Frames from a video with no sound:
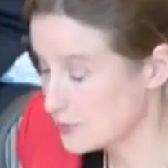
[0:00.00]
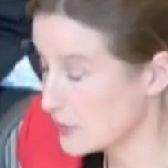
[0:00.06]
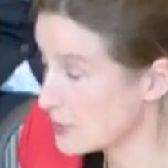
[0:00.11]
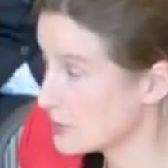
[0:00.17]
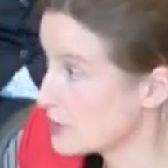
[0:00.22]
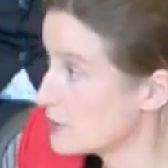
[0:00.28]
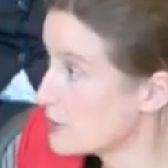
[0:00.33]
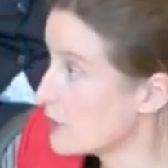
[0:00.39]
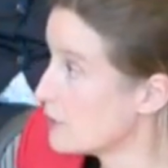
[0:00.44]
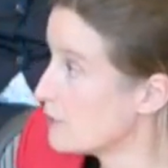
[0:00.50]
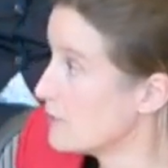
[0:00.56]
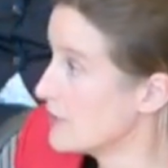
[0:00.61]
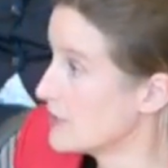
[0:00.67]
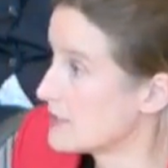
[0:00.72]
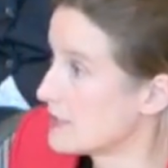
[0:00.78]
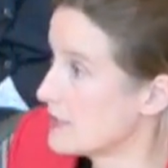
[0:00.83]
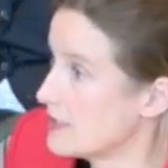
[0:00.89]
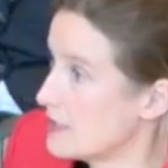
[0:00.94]
respondent
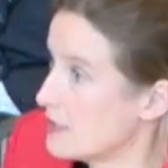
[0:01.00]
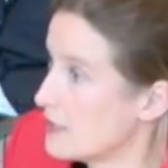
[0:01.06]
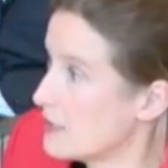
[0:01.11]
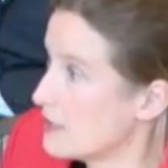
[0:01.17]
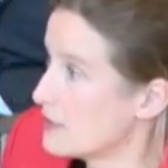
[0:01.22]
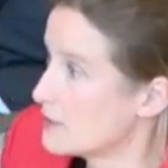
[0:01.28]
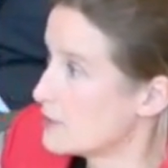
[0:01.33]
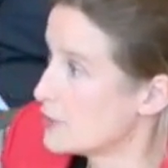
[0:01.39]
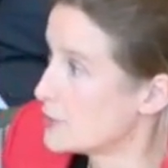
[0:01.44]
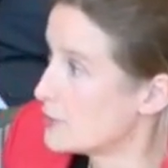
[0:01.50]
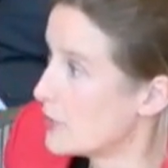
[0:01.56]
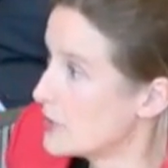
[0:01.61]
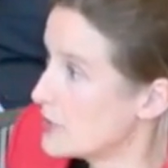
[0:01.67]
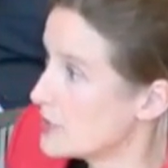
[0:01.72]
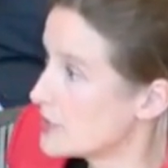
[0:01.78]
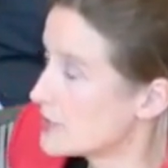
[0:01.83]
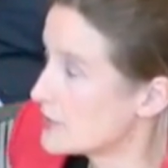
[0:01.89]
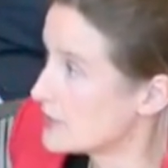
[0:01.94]
obviously
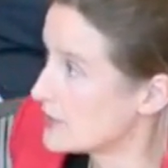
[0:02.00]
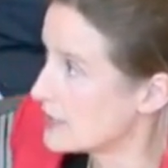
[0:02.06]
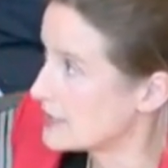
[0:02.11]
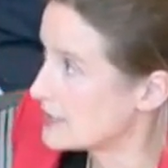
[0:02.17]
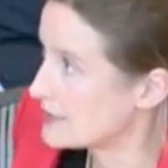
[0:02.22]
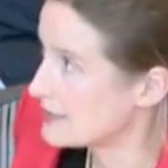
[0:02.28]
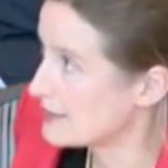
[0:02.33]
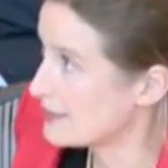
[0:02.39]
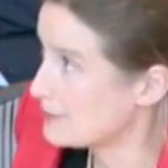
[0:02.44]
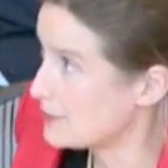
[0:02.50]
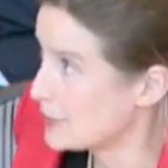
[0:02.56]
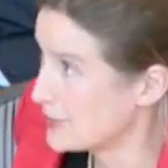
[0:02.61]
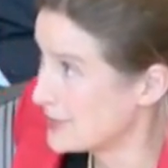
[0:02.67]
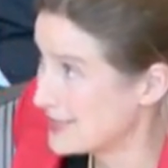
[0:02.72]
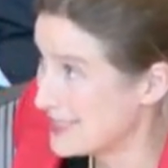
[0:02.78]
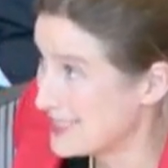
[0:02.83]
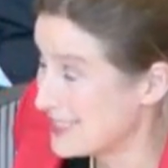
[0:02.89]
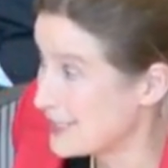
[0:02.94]
responded to that, uh,
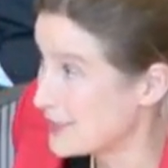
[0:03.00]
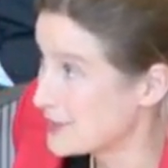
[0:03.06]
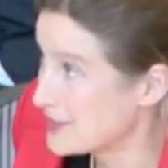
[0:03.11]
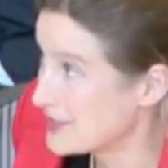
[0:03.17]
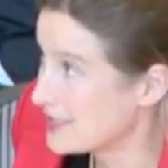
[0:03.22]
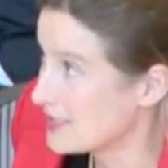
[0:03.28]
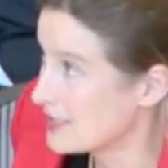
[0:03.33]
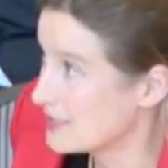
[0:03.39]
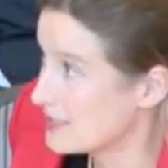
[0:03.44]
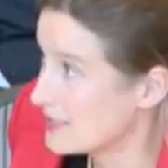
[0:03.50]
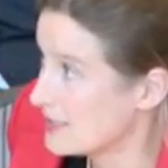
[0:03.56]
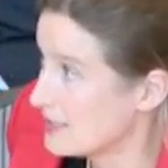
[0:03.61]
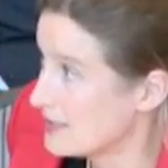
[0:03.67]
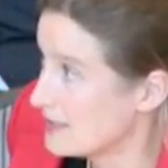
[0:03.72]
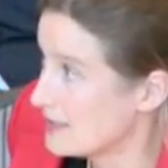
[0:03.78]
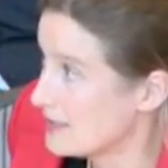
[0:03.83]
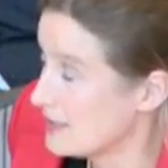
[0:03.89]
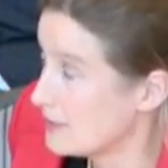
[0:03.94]
pointing out that
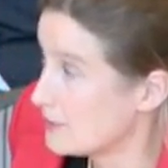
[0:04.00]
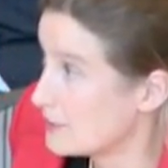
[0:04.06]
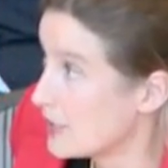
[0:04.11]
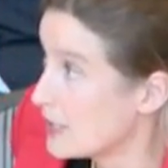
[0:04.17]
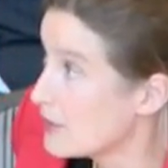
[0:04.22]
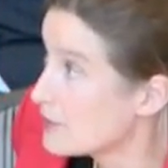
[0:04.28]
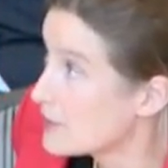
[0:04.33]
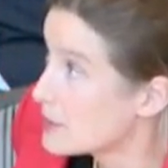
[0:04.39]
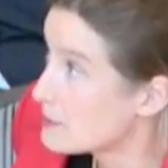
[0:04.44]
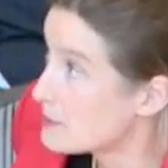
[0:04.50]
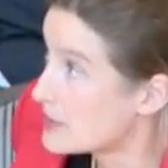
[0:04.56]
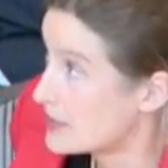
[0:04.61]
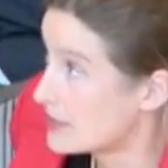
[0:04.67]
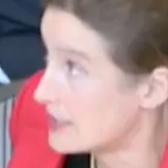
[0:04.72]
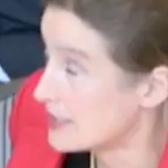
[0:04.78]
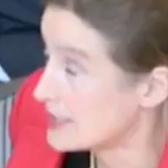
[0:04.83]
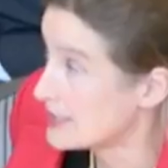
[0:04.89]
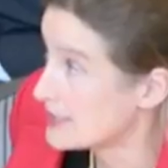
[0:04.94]
in the relevant
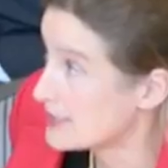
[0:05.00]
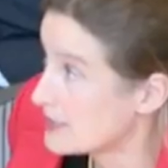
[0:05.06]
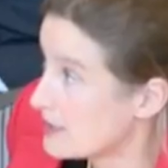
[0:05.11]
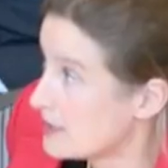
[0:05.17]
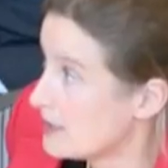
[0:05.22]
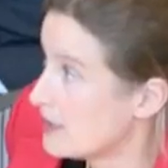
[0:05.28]
parts,